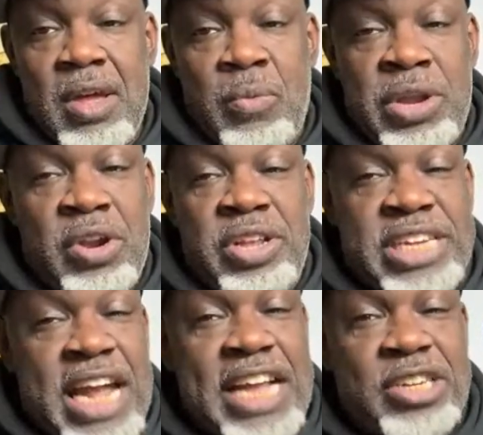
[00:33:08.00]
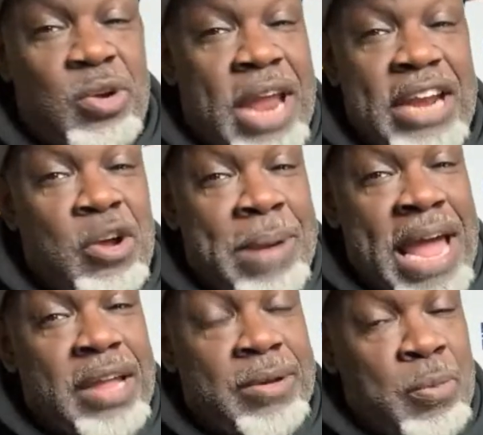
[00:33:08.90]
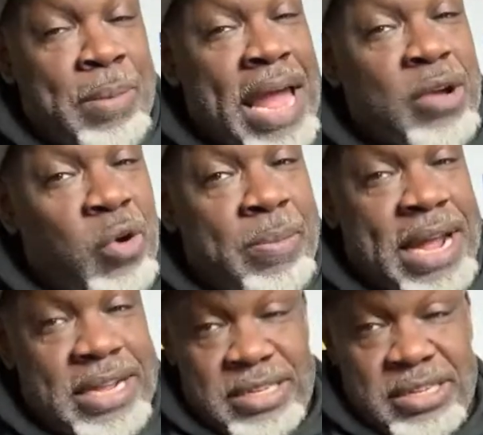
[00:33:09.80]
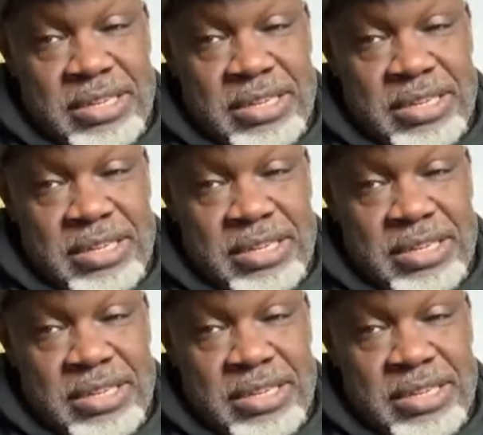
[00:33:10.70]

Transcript: We know the Giants don't like no black quarterbacks.